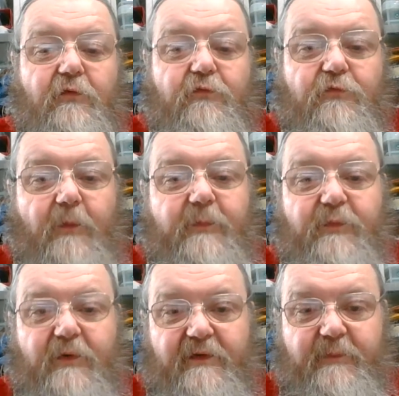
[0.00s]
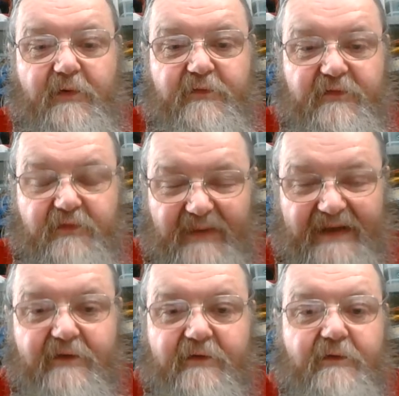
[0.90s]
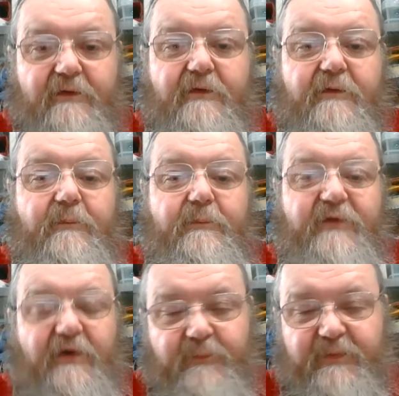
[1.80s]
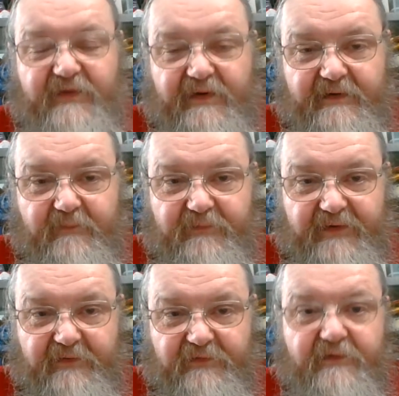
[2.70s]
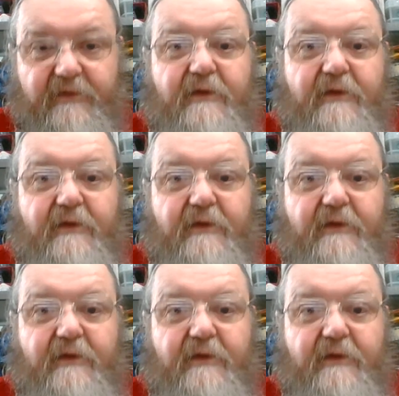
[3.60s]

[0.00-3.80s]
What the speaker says: dropped one of the boxes of the metal Dux Britannicum figures